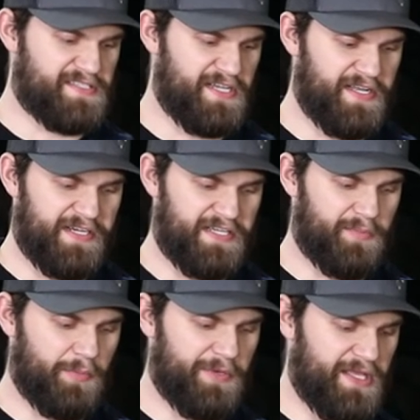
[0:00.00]
tidied
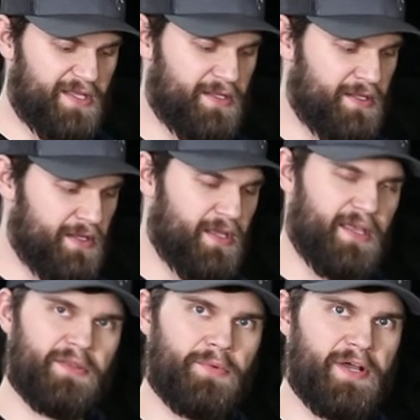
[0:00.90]
up a bit
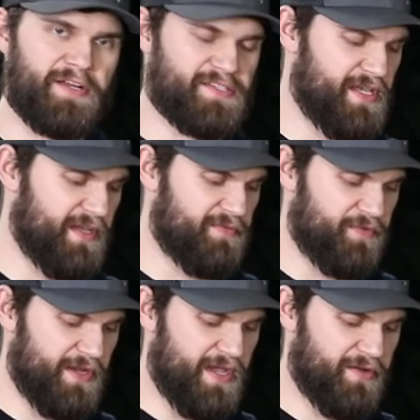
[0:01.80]
and the wires hanging
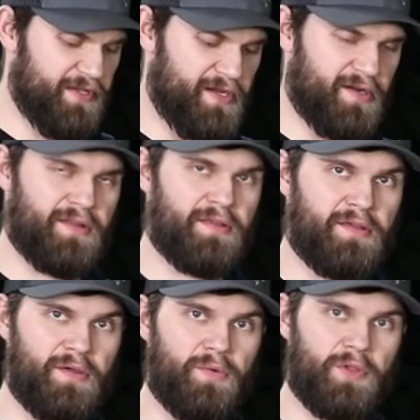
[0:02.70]
free out here,
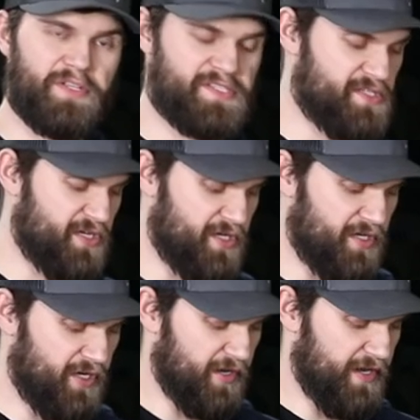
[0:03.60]
we'll
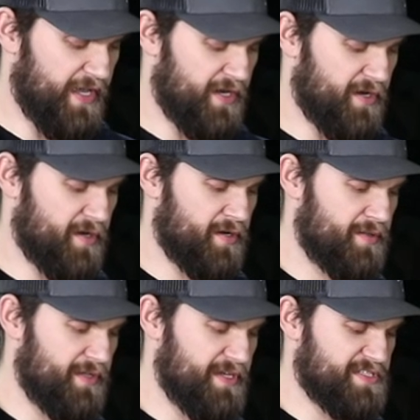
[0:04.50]
install our inner
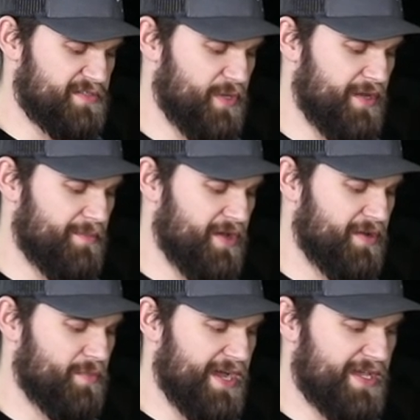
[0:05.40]
license plate
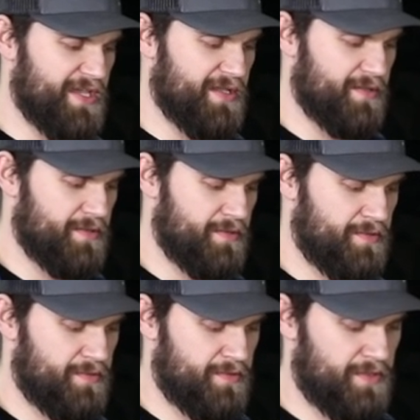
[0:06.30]
mounting bracket
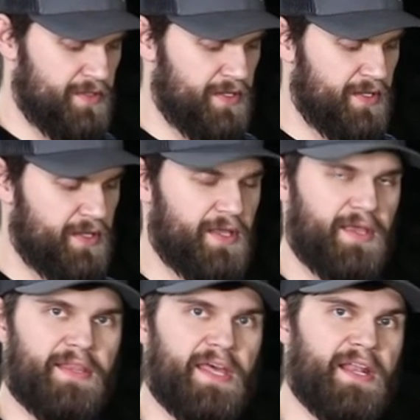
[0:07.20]

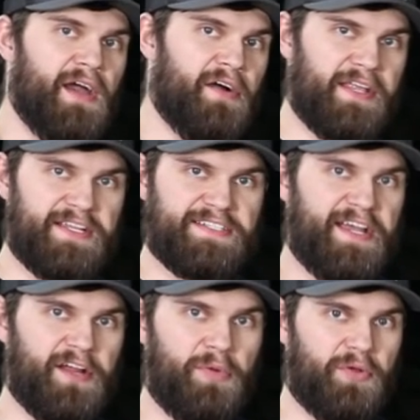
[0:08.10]
and then I'll get a
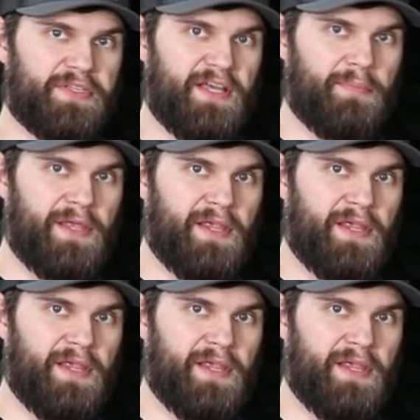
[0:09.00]
tire bolted up